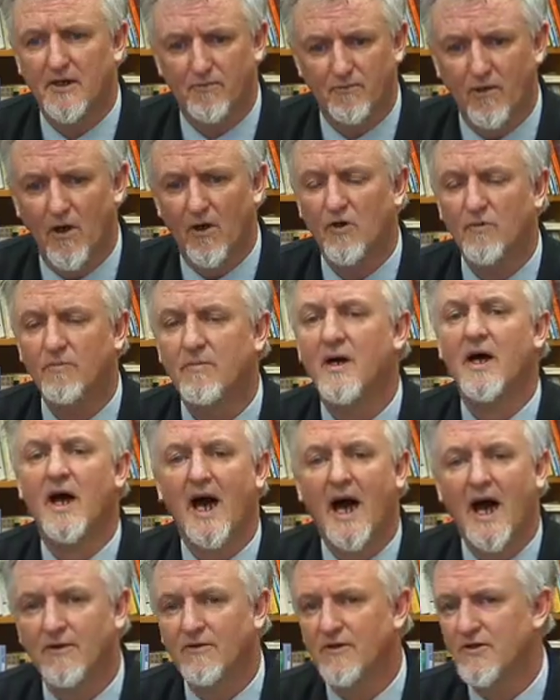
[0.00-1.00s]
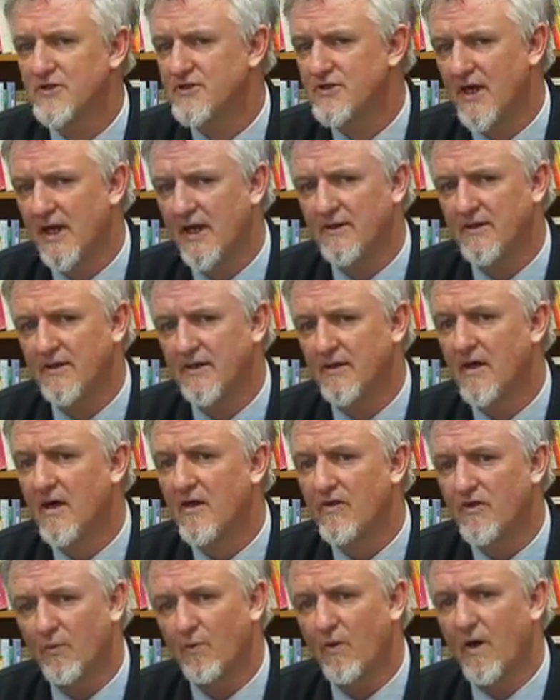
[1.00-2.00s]
Rome, understanding
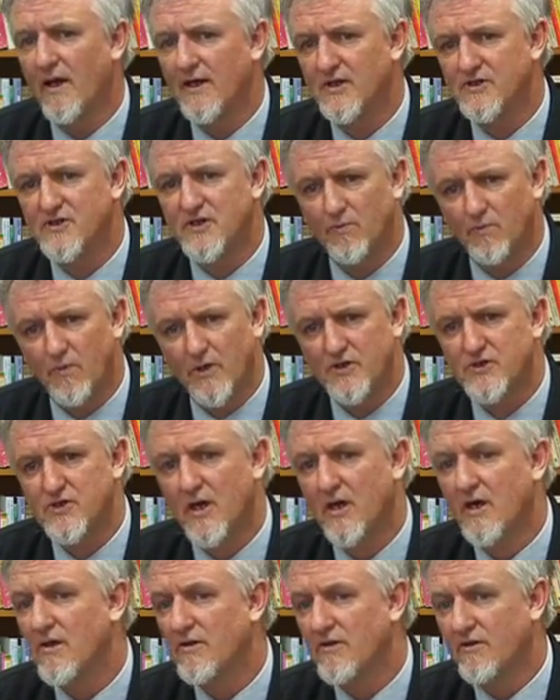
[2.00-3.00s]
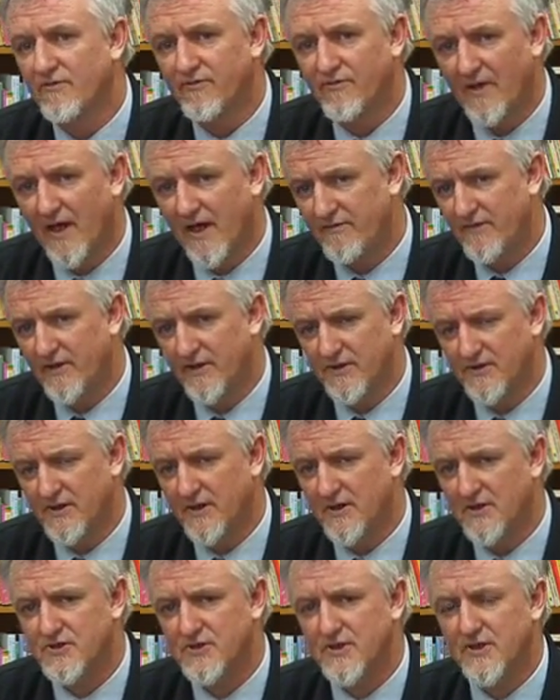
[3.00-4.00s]
the ways in which the Flavian
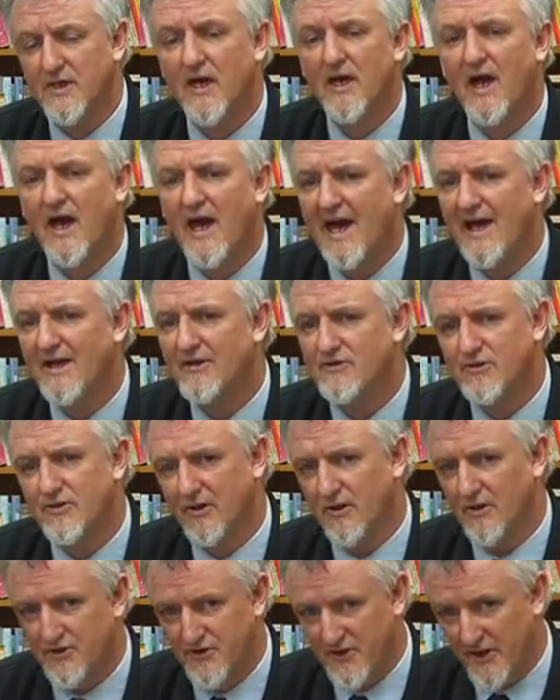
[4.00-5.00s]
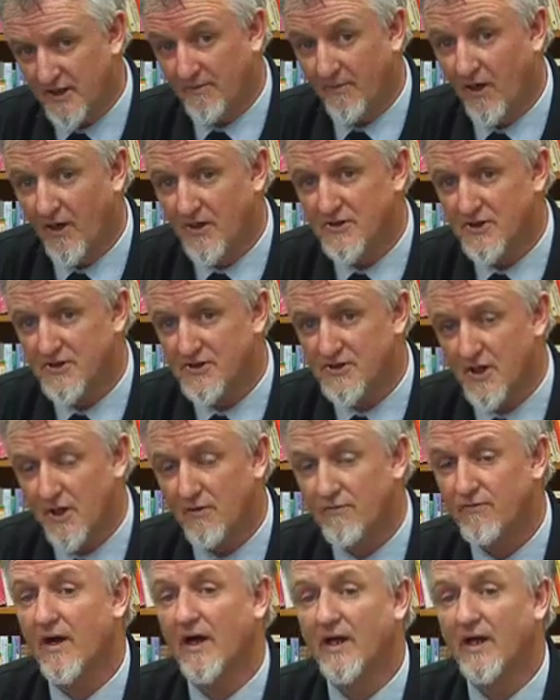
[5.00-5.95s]
dynasty had to legitimise itself,